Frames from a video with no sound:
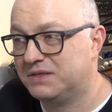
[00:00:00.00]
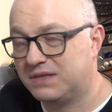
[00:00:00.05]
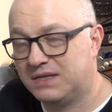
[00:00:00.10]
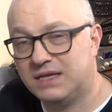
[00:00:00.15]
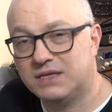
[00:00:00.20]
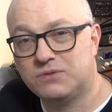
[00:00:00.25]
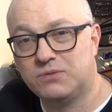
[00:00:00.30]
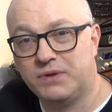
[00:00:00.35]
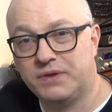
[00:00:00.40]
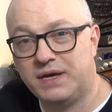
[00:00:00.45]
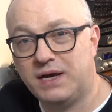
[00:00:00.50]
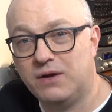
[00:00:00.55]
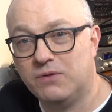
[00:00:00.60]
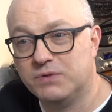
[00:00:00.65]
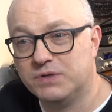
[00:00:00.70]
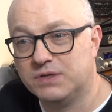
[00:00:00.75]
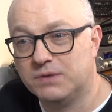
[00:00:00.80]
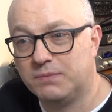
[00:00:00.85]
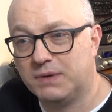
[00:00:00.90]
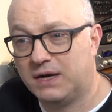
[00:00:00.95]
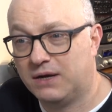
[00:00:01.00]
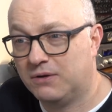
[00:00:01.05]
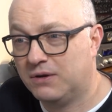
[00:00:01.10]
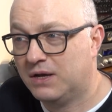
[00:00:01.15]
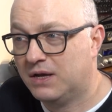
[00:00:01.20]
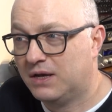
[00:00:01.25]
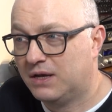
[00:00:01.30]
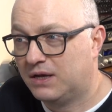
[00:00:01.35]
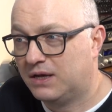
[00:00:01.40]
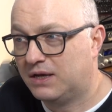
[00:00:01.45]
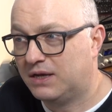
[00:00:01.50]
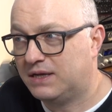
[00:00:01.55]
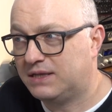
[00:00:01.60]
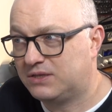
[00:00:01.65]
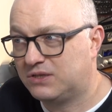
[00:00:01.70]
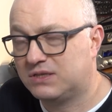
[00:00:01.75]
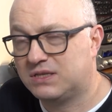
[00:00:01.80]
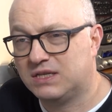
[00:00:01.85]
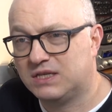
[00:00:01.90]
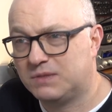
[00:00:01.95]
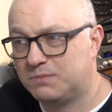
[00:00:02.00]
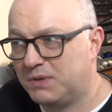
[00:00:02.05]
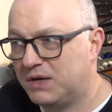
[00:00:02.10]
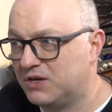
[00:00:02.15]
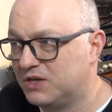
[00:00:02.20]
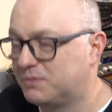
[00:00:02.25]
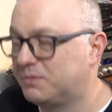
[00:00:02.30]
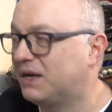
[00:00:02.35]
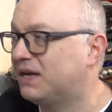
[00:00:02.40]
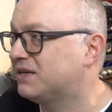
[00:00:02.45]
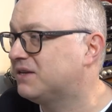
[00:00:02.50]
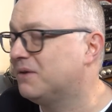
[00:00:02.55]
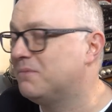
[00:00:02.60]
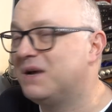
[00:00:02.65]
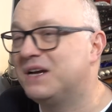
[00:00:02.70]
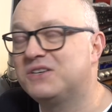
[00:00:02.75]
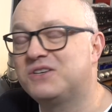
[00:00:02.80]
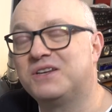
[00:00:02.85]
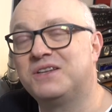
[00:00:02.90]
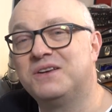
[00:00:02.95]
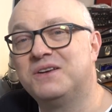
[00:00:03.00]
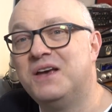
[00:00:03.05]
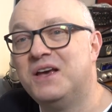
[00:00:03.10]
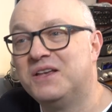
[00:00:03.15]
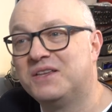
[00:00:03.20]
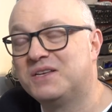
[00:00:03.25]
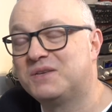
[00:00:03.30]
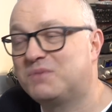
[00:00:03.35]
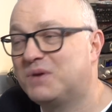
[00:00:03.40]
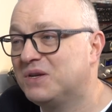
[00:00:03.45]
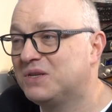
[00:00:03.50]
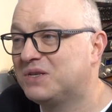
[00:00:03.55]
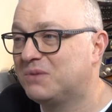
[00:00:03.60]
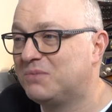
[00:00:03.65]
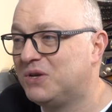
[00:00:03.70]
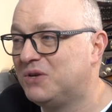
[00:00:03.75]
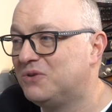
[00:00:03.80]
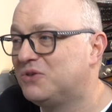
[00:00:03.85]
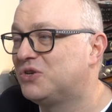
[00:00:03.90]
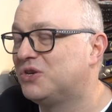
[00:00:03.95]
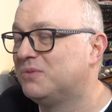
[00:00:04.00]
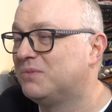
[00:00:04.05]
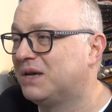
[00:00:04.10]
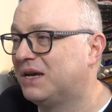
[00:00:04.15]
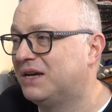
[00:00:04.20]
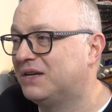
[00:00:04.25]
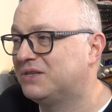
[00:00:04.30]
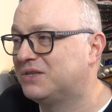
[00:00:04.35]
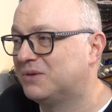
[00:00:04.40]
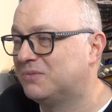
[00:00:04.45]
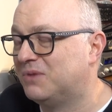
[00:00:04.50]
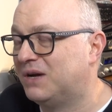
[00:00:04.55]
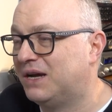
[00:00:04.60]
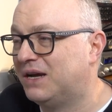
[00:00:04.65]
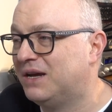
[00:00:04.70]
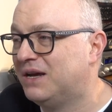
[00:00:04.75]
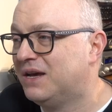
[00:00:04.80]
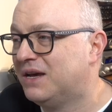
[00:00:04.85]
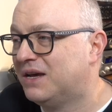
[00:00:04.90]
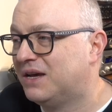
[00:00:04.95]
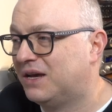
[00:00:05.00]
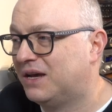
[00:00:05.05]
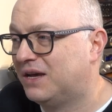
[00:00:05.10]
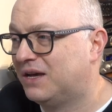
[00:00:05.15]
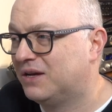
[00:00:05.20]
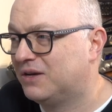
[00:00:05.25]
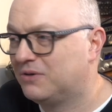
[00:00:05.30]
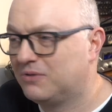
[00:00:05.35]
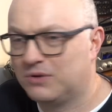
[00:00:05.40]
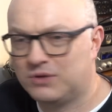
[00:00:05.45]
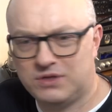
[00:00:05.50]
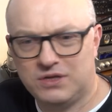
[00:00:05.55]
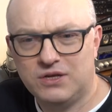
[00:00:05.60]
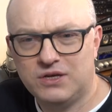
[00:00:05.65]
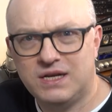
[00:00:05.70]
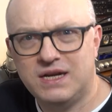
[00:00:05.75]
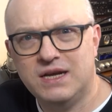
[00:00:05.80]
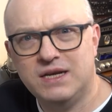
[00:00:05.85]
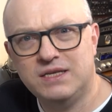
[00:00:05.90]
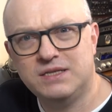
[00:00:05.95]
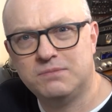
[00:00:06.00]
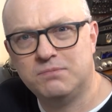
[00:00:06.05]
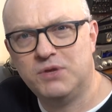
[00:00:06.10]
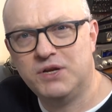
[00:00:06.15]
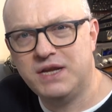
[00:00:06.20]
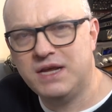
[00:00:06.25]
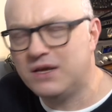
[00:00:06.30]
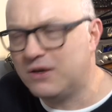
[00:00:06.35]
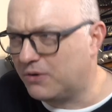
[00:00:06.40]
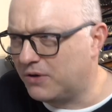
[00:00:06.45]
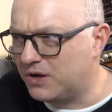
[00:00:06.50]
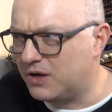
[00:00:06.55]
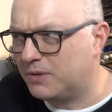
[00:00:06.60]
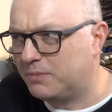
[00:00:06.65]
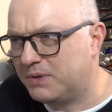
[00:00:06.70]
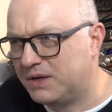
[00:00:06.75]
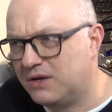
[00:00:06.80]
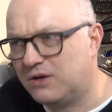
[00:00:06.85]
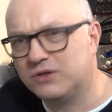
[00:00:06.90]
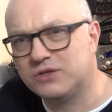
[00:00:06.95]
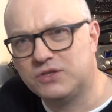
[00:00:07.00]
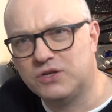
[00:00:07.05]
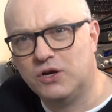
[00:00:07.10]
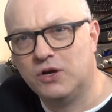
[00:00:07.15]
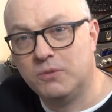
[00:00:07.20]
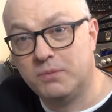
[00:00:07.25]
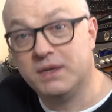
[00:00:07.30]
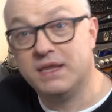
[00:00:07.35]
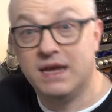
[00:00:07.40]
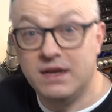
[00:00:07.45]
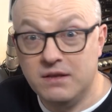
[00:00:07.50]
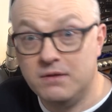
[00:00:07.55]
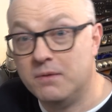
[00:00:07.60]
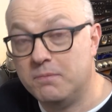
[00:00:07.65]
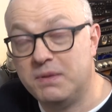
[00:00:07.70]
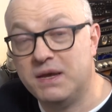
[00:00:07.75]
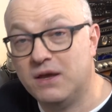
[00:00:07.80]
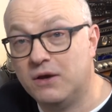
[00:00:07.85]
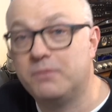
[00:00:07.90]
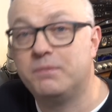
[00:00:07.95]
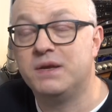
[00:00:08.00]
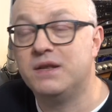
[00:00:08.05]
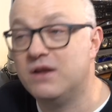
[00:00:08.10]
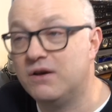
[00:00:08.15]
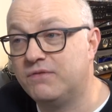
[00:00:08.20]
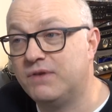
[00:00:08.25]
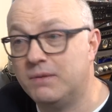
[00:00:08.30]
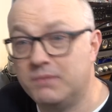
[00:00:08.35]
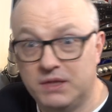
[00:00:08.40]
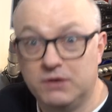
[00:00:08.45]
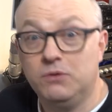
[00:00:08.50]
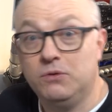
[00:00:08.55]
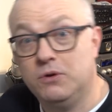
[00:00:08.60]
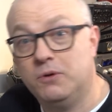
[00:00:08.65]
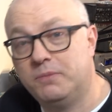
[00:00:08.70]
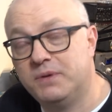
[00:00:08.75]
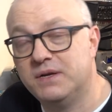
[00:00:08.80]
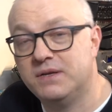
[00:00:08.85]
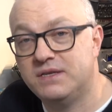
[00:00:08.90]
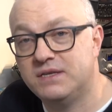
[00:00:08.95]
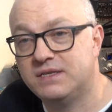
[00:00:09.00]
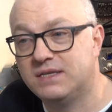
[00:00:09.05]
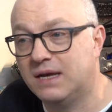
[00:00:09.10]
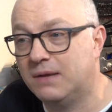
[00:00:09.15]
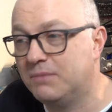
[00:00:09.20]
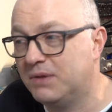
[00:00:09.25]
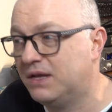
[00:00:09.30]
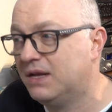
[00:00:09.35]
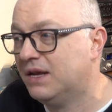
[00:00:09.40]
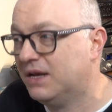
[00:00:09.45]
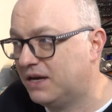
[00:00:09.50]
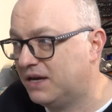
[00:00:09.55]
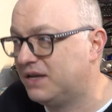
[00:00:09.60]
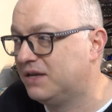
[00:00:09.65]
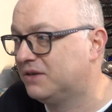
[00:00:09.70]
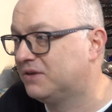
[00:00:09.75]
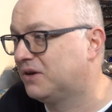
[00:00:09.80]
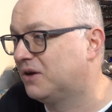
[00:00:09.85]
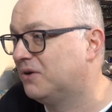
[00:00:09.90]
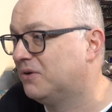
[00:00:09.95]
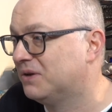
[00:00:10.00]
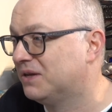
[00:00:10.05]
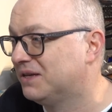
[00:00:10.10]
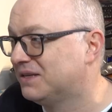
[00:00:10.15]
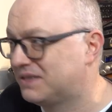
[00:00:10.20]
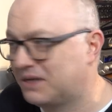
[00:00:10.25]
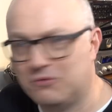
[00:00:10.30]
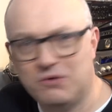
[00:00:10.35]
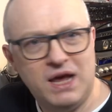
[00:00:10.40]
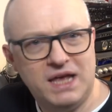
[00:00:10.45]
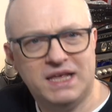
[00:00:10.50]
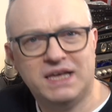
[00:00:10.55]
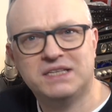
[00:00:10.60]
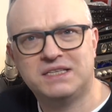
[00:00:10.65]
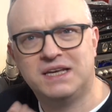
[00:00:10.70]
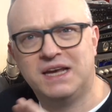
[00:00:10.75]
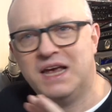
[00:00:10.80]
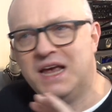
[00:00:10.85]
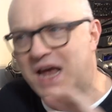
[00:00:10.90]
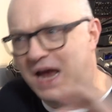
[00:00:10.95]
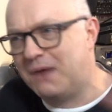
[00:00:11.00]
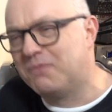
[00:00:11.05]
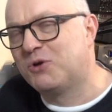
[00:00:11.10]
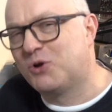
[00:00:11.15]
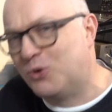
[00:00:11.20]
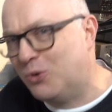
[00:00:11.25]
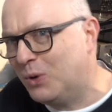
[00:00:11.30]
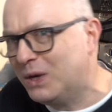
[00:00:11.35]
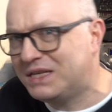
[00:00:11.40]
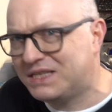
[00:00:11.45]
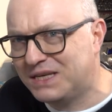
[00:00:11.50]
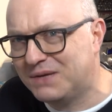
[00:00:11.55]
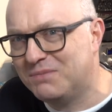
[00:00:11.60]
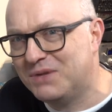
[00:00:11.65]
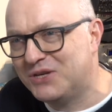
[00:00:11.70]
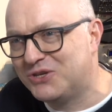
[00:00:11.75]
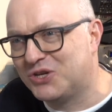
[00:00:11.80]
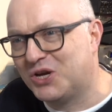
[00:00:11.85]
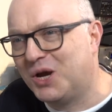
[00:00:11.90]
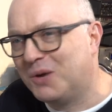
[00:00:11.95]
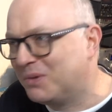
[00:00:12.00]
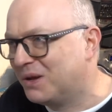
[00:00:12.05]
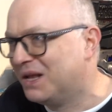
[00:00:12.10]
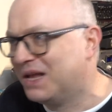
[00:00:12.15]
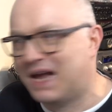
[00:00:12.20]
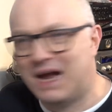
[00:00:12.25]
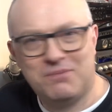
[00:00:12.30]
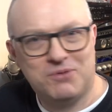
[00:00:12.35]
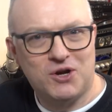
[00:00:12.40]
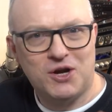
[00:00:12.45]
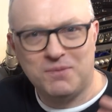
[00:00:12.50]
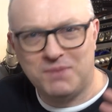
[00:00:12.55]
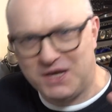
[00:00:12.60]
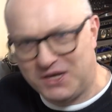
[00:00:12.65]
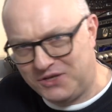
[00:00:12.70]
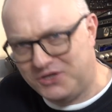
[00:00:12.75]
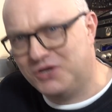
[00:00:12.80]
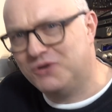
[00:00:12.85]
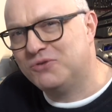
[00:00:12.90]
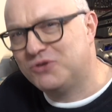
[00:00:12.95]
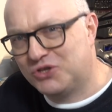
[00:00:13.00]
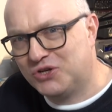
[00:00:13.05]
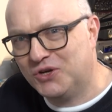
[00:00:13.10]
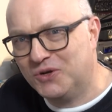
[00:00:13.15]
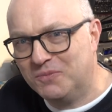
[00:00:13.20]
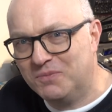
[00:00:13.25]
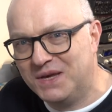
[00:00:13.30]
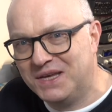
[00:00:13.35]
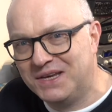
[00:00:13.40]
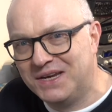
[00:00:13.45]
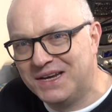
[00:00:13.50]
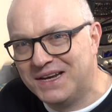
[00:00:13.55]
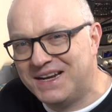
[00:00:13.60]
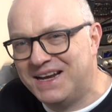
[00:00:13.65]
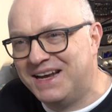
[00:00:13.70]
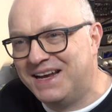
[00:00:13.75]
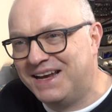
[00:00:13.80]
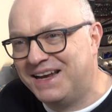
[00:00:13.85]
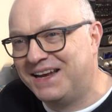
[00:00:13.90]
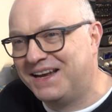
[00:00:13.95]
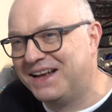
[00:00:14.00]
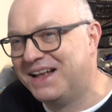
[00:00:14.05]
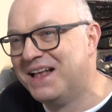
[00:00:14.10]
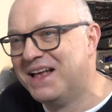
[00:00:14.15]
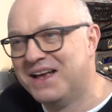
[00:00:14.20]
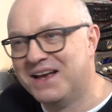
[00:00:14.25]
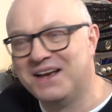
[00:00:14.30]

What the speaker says: So that's what that was about. It's just experience. But I'd imagine there's probably some YouTube guy somewhere who's looking at his money going up in October, then a bit up in November, up in December, and he'll go and he'll say, right, that's it. I'm quitting my job. I'm going to be a YouTube millionaire.